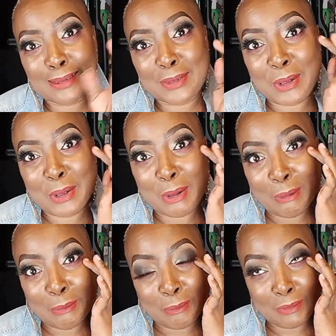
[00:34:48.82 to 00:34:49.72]
you
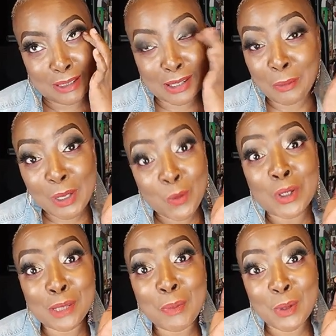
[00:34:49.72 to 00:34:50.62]
know, something he
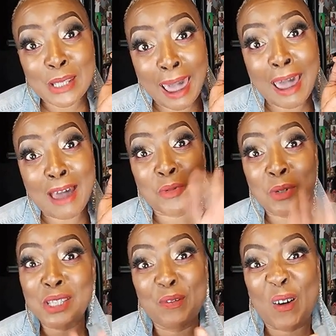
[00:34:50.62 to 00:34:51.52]
wasn't supposed to have
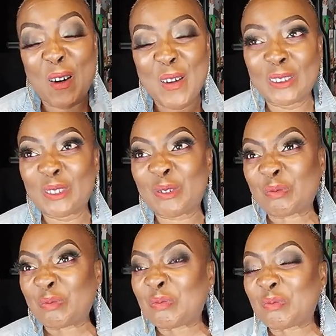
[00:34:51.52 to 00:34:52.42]
was involved.
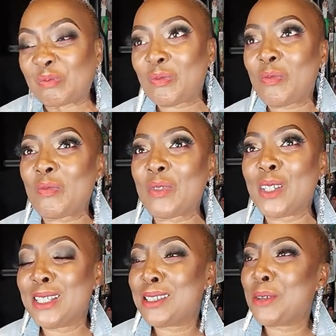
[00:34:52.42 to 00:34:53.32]

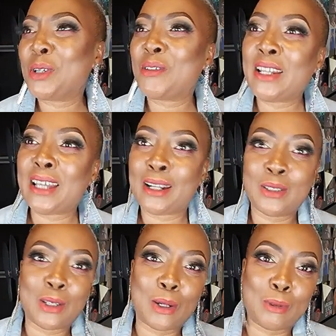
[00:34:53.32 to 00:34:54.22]
I so, well, granddaddy,
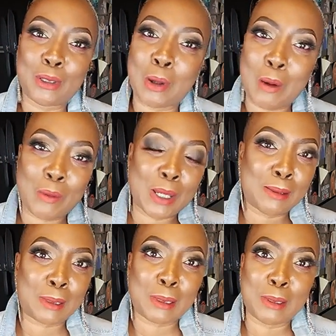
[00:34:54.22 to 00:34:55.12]
you know, you can
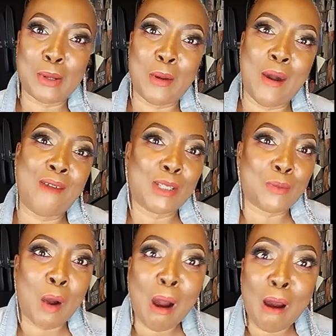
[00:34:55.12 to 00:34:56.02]
always, you know, have it
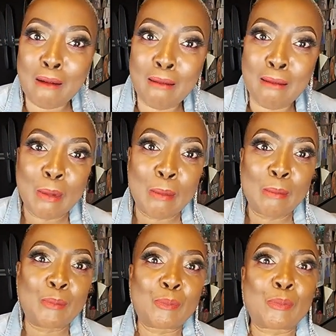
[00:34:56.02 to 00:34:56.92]
tomorrow.
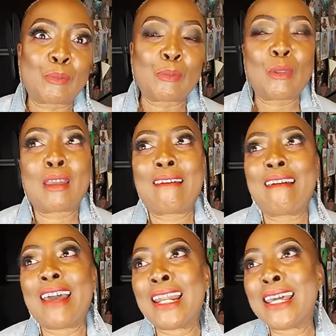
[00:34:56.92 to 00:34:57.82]

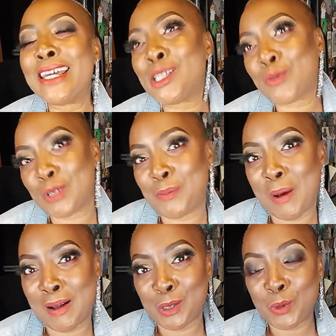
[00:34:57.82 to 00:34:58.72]
And his
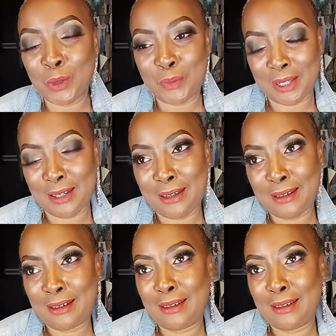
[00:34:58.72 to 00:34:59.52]
response would be,